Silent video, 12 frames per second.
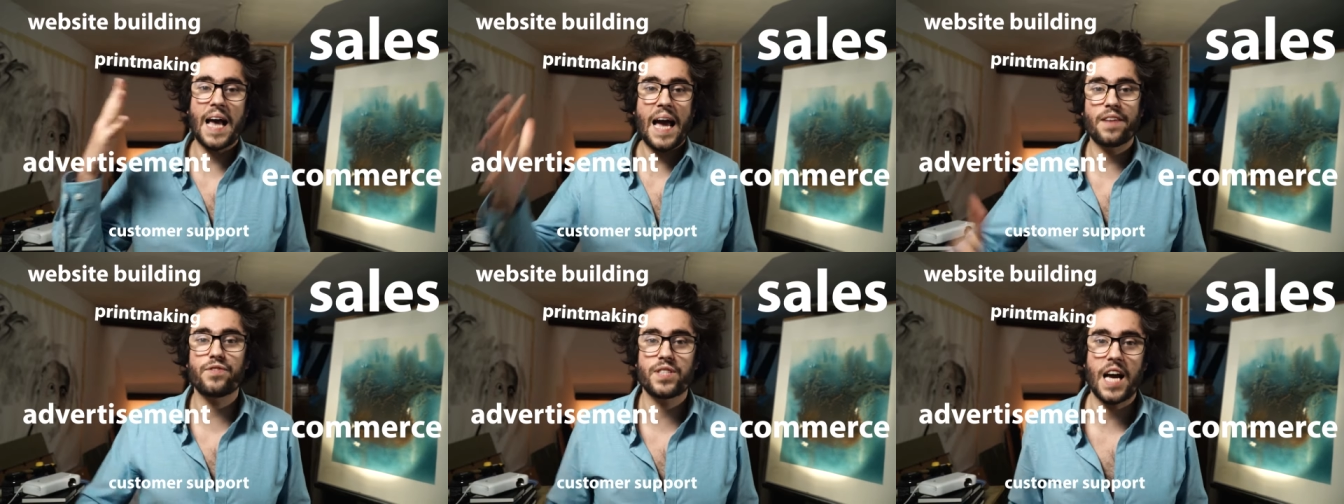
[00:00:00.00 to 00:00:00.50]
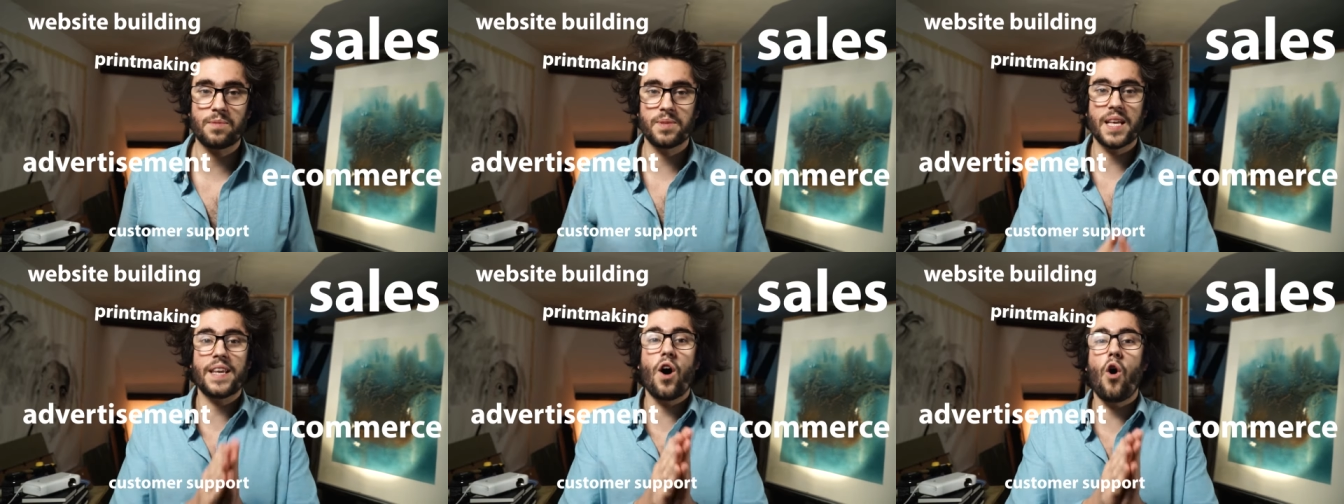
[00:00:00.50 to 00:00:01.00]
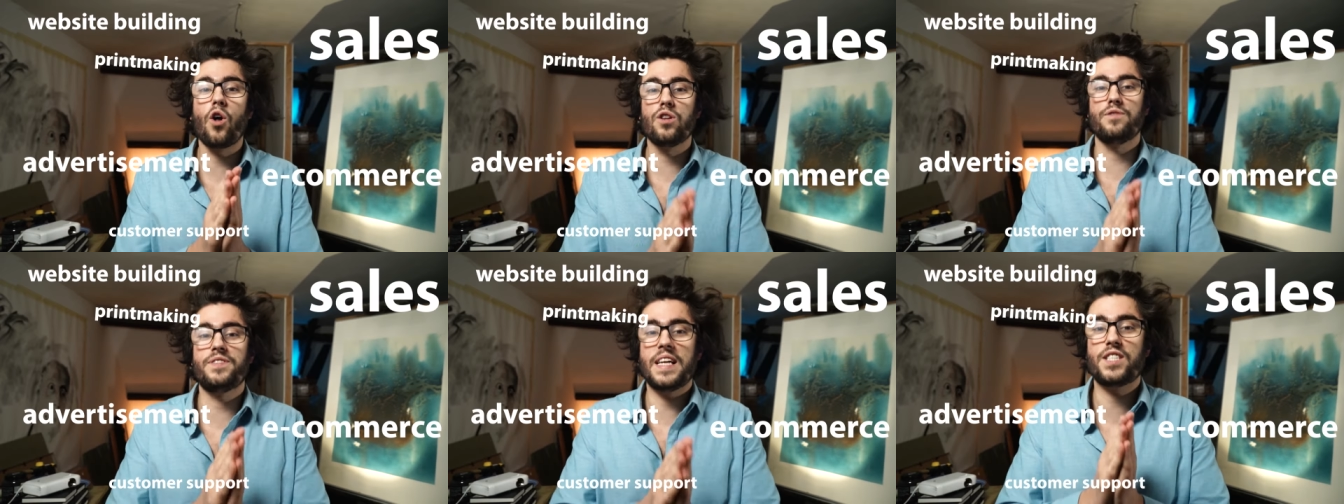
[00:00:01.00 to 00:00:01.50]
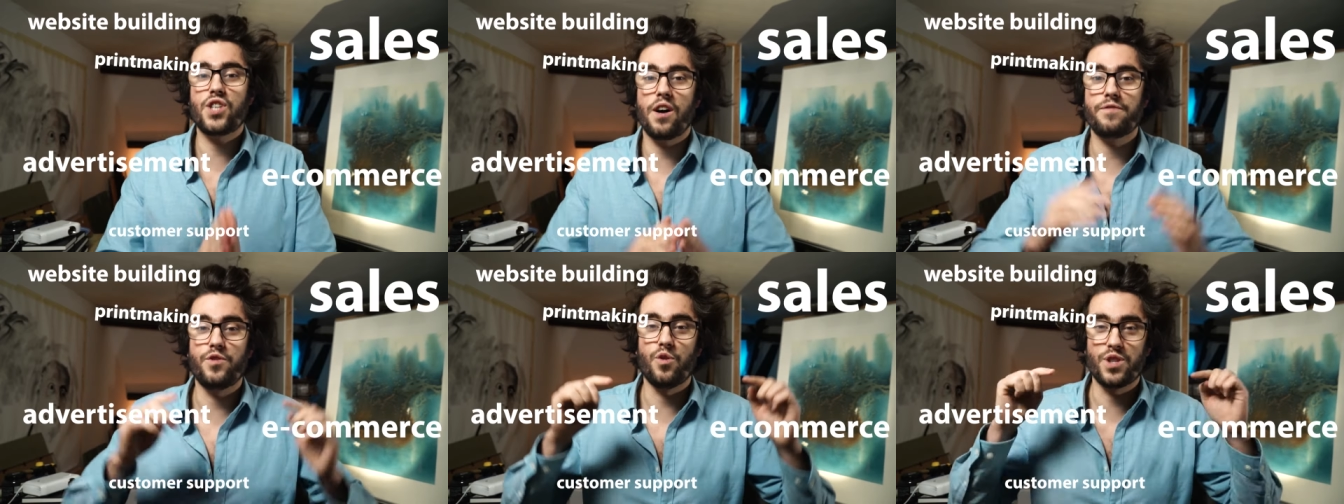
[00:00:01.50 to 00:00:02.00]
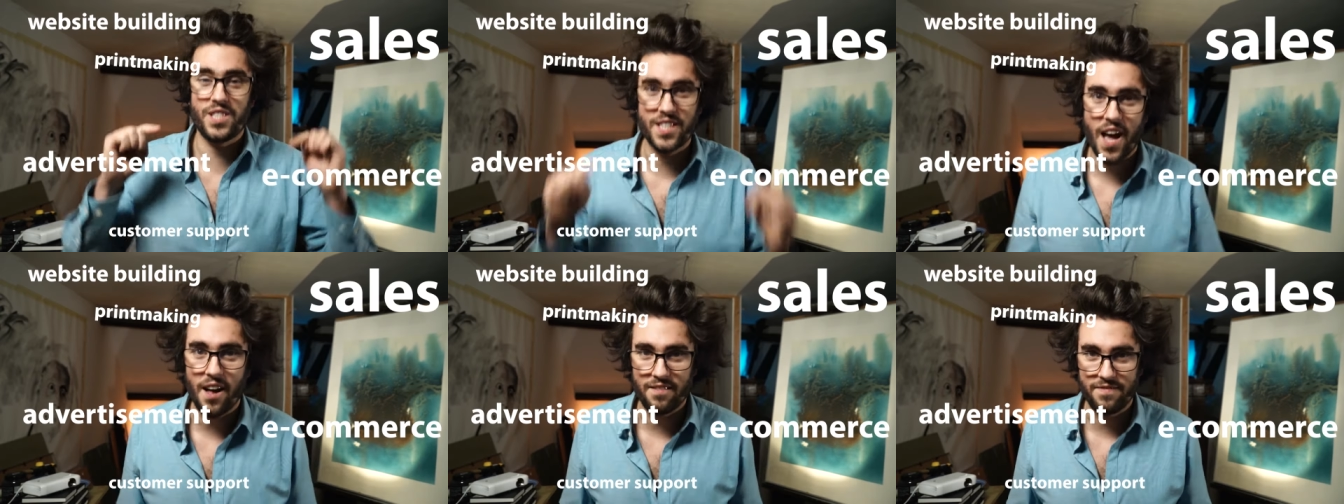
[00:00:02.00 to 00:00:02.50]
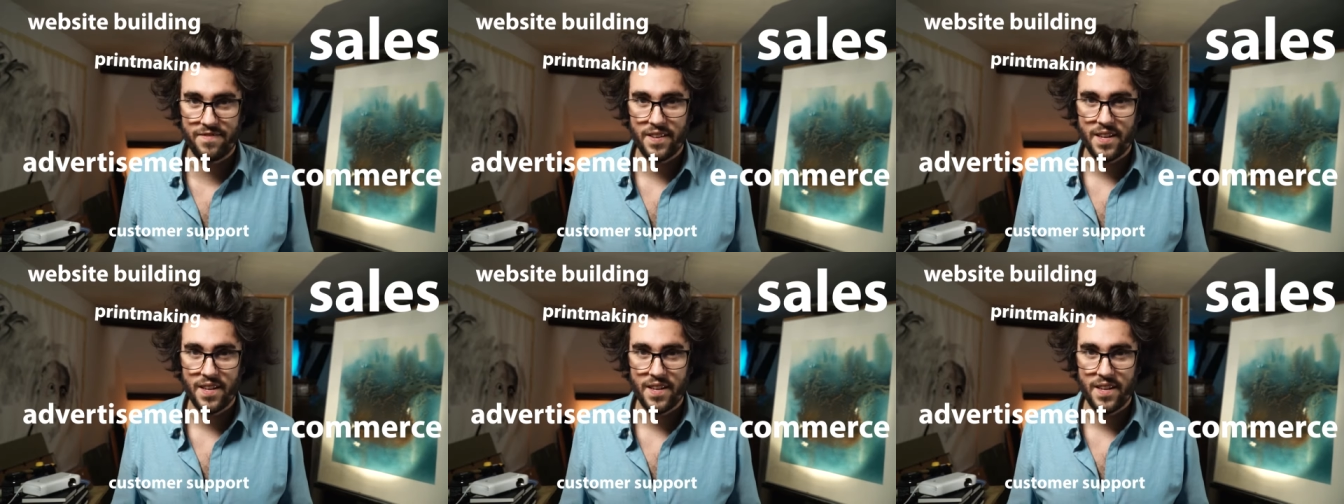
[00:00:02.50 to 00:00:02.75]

advertisement, and all of that stuff yourself.